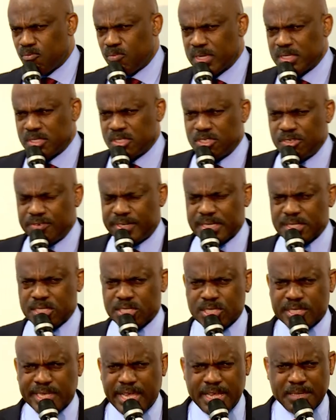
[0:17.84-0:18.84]
What do you
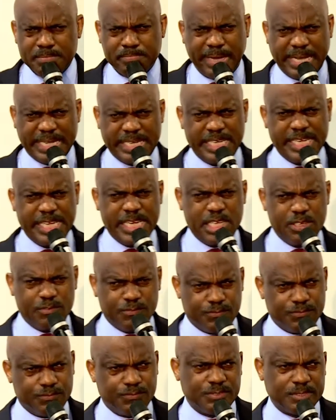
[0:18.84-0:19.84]
understand by
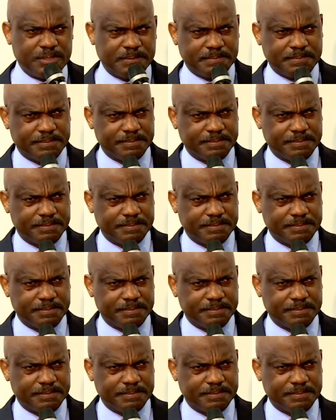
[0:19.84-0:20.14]
live?